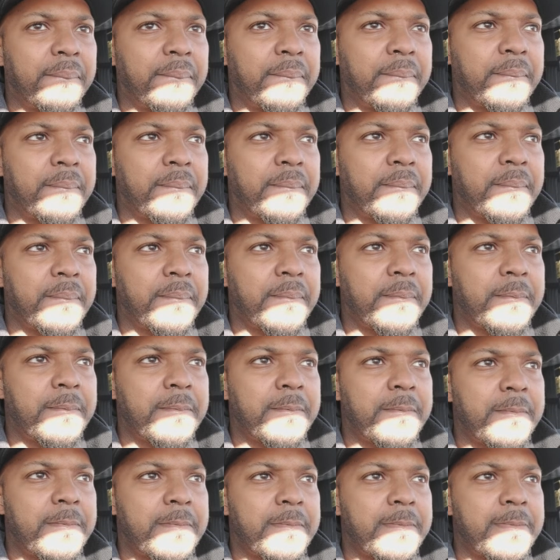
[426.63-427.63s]

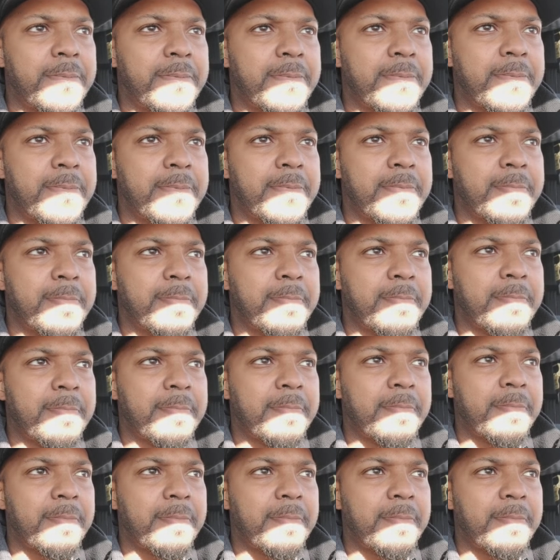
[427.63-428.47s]
[no speech]